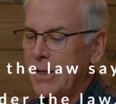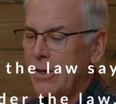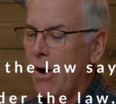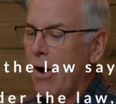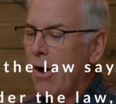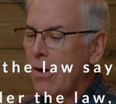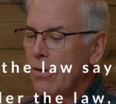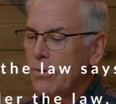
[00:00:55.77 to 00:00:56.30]
and
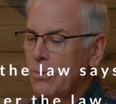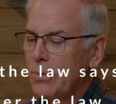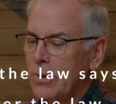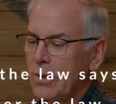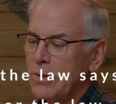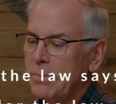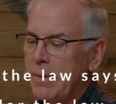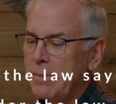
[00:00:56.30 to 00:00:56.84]
all the
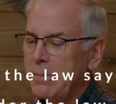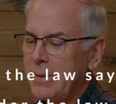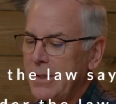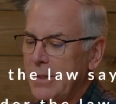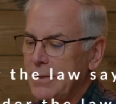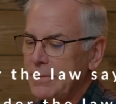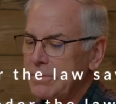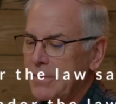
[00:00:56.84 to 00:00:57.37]
world may
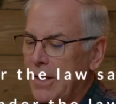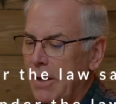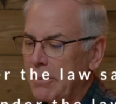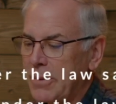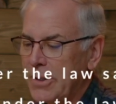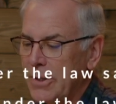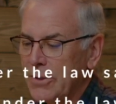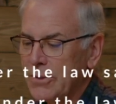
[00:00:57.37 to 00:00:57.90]

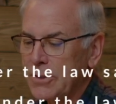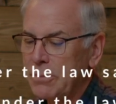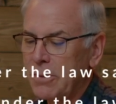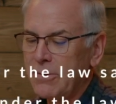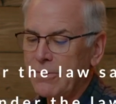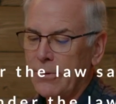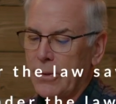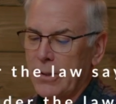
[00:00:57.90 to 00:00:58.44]
become guilty
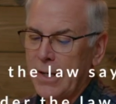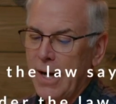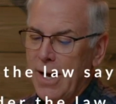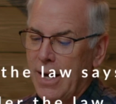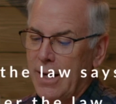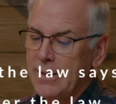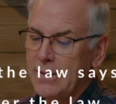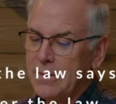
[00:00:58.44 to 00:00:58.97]
before
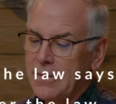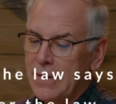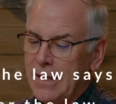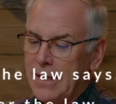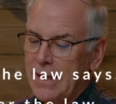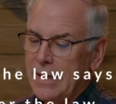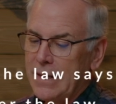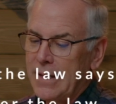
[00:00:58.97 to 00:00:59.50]
God.
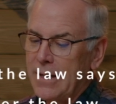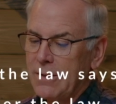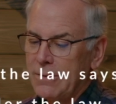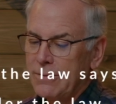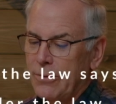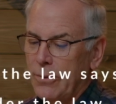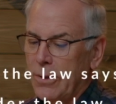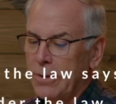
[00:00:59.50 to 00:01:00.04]

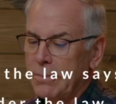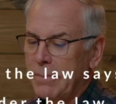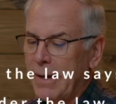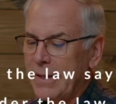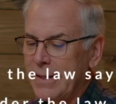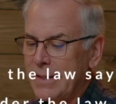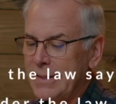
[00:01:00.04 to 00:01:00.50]
Therefore, by the